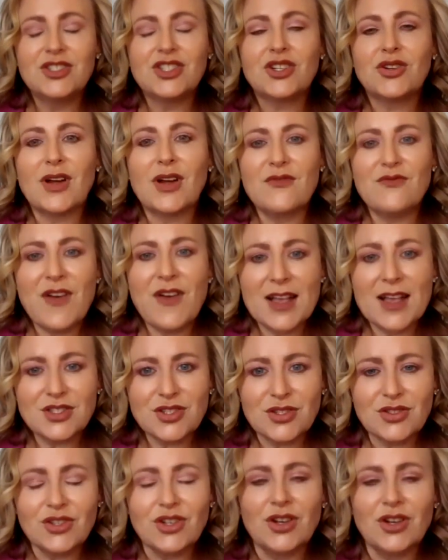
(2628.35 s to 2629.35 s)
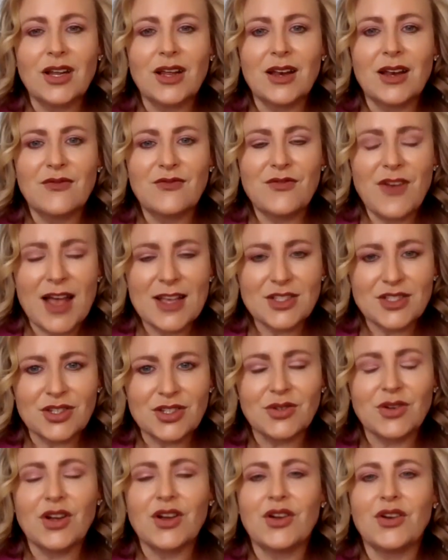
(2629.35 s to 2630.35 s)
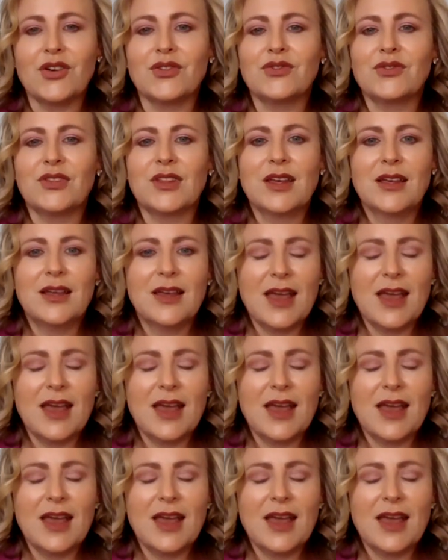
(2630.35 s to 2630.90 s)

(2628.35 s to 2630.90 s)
to create faster learning, faster growth,